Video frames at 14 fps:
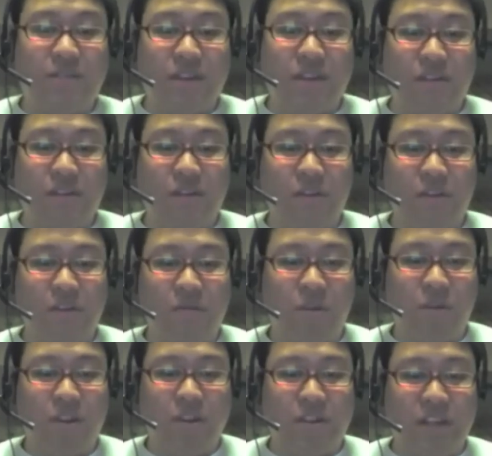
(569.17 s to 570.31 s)
mean, if you're one
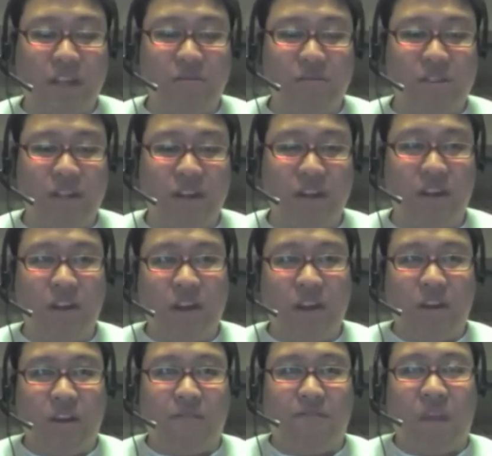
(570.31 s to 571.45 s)
of the teams that
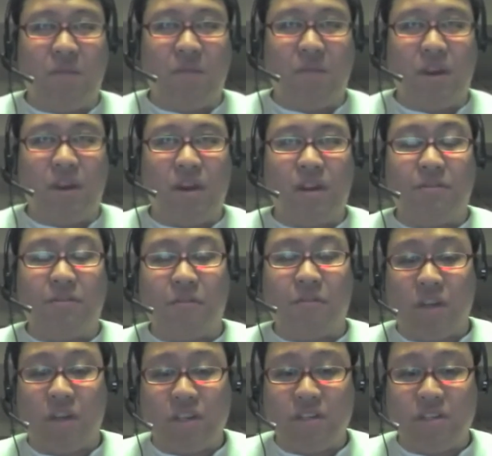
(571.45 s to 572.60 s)
may be on the
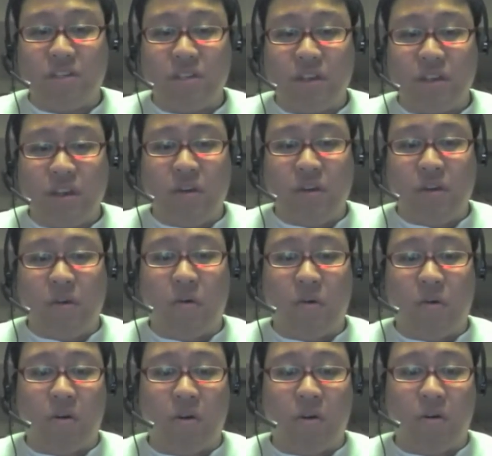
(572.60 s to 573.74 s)
fringes,
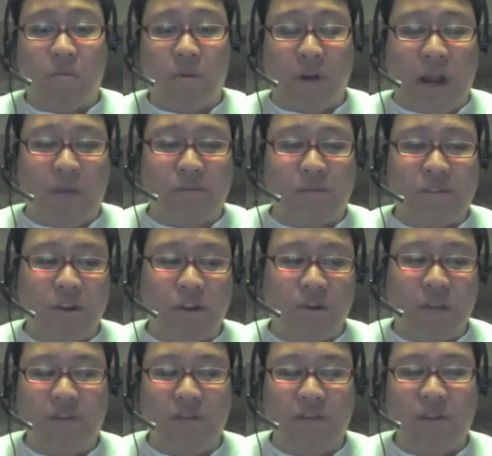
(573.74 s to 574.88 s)
or perhaps, you know,
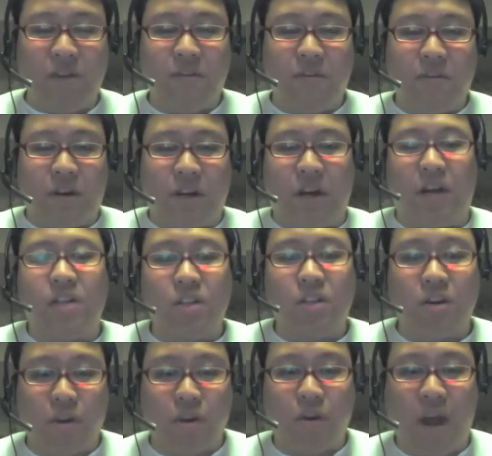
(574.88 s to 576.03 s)
even if you're in Kanto
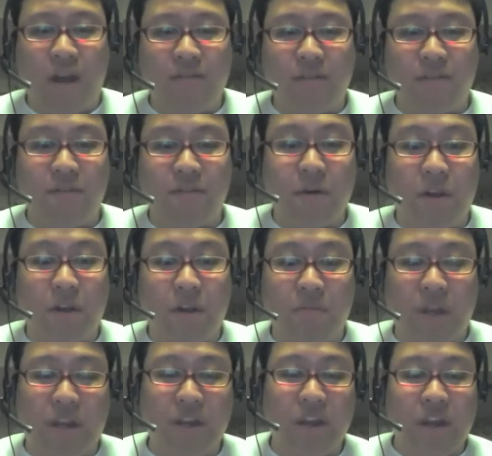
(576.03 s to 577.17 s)
where you have the floating
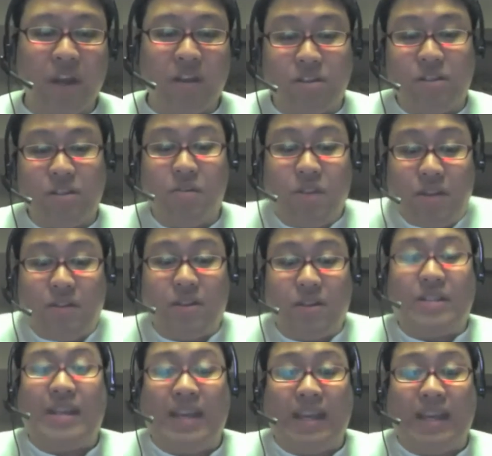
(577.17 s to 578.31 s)
bid, there's no
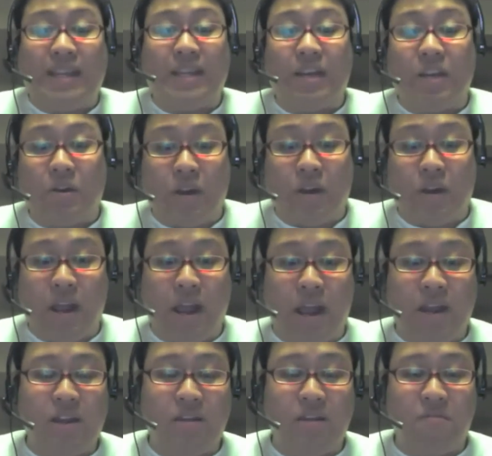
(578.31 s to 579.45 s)
guarantee that you're going to
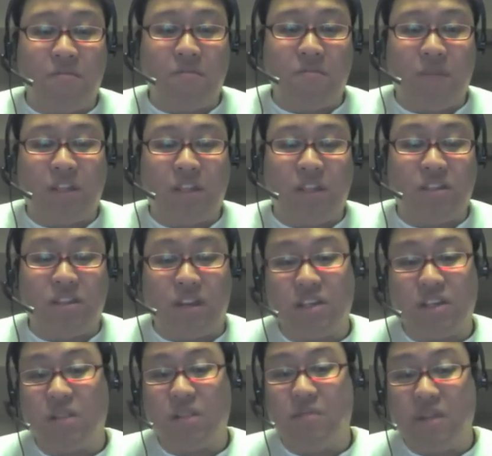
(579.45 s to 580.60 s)
end up, that the selection
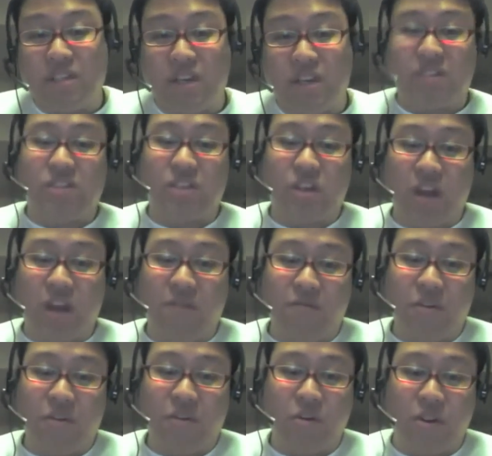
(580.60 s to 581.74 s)
committee is going to come
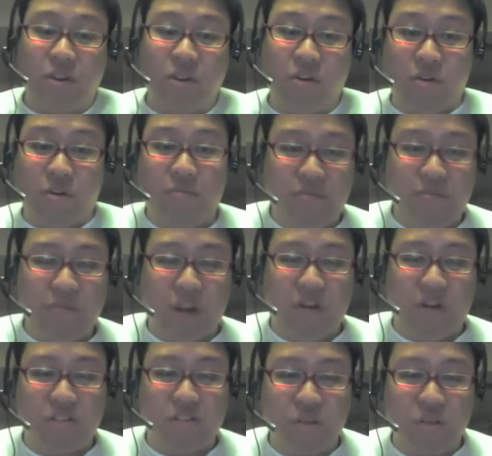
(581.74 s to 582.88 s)
go to your, you know,
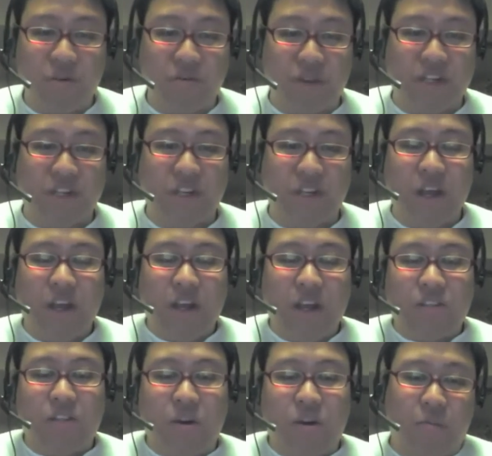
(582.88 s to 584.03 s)
super region.
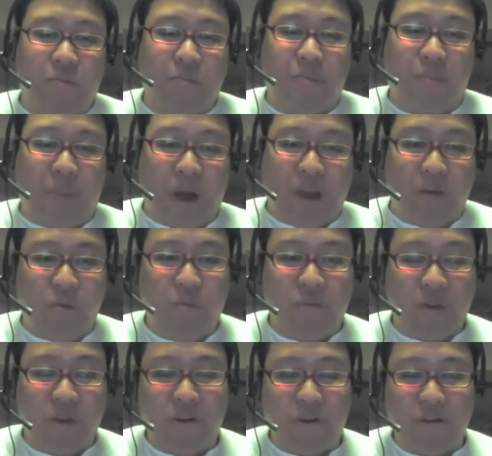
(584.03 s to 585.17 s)
So by
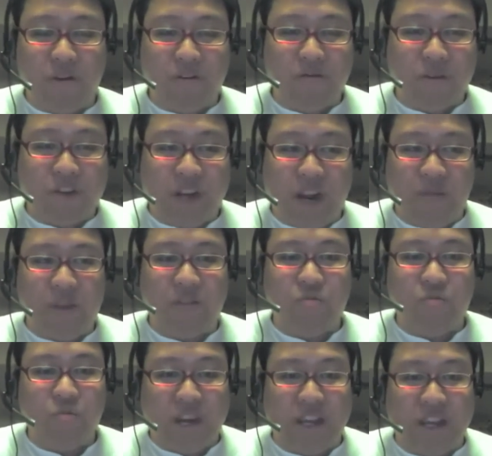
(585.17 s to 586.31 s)
your champion
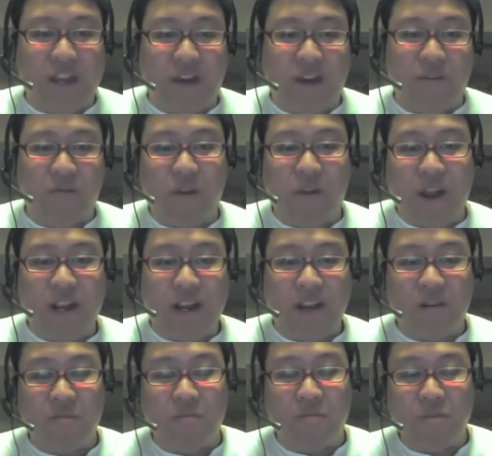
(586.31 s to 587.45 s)
winning it outright,
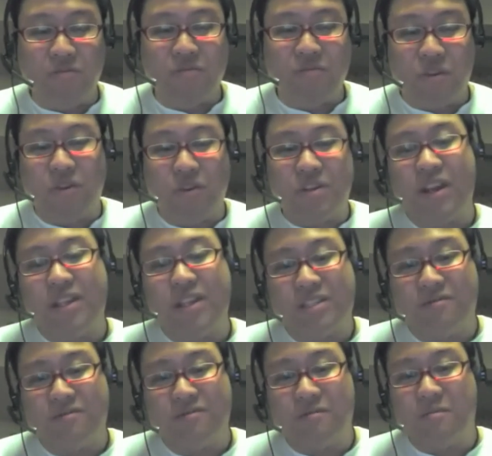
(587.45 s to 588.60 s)
it improves your
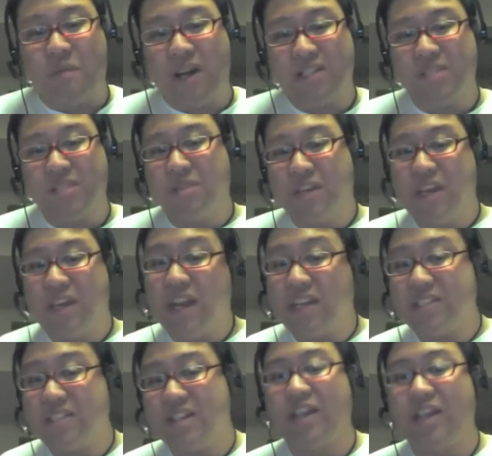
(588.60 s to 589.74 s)
chance of possibly
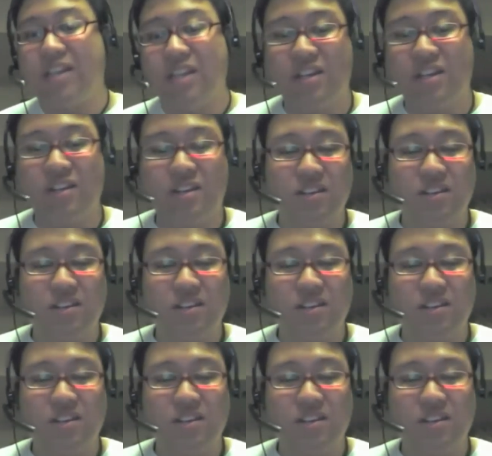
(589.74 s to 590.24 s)
getting selected.